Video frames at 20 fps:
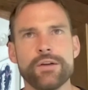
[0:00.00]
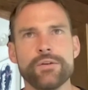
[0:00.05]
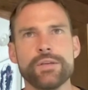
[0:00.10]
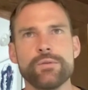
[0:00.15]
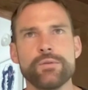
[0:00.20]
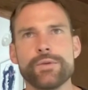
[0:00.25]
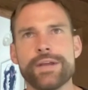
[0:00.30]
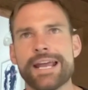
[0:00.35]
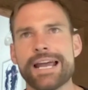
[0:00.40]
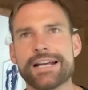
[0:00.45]

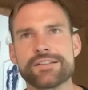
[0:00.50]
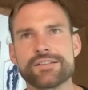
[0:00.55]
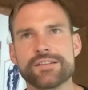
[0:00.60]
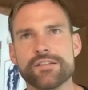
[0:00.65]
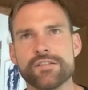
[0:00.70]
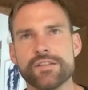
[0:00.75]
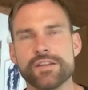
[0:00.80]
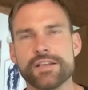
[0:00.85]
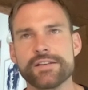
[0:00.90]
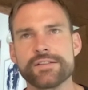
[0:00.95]
reacts to
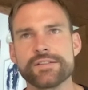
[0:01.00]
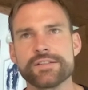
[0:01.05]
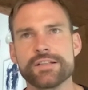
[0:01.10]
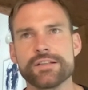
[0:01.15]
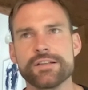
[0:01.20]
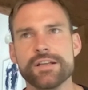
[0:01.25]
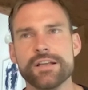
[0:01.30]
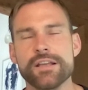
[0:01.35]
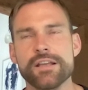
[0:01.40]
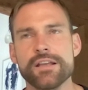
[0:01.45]
things.
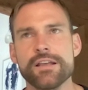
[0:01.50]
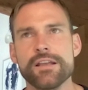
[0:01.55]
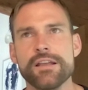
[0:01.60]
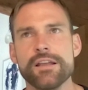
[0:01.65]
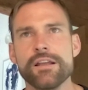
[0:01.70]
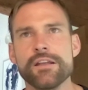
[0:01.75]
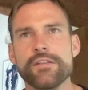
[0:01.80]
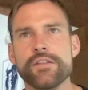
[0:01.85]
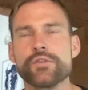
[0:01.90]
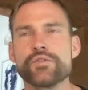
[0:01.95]
And
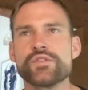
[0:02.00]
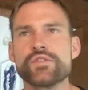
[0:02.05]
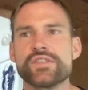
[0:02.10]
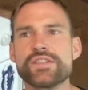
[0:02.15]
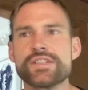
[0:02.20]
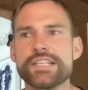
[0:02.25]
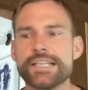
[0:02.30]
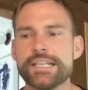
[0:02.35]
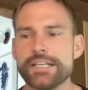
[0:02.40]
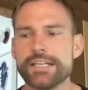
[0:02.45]
there's a
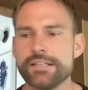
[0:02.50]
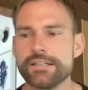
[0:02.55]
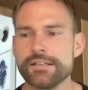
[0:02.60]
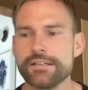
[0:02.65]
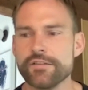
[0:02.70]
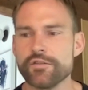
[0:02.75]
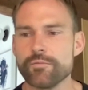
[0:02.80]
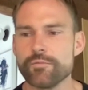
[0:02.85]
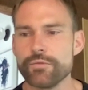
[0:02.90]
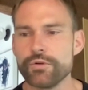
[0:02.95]
scene
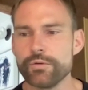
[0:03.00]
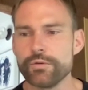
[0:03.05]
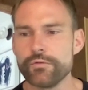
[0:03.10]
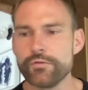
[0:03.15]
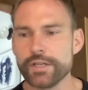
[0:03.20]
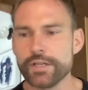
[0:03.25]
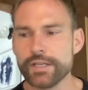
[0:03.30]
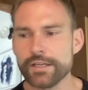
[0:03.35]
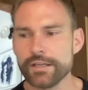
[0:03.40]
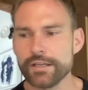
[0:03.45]
in the
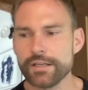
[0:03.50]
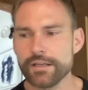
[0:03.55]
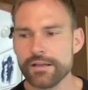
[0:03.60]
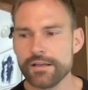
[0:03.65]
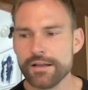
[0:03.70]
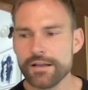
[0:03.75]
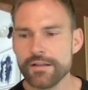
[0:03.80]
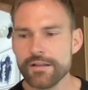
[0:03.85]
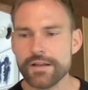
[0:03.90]
movie